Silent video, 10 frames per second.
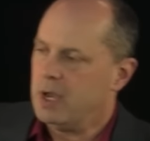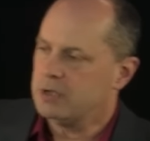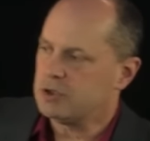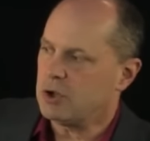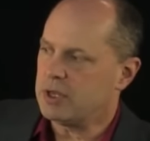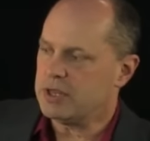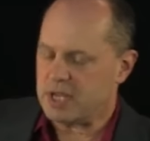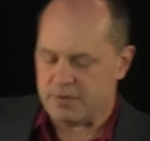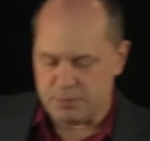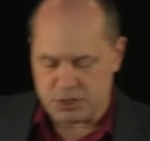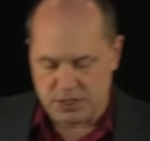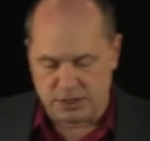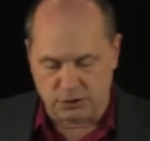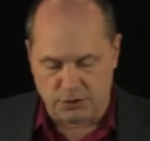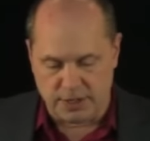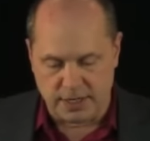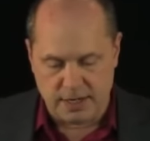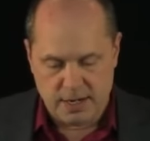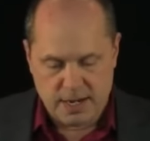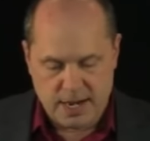And so you can think of machine
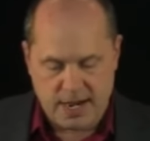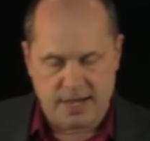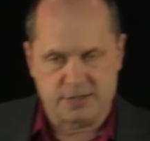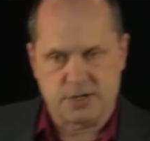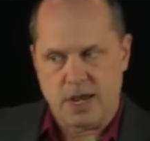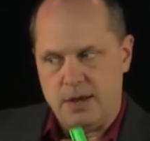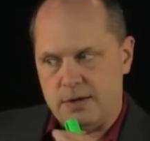learning as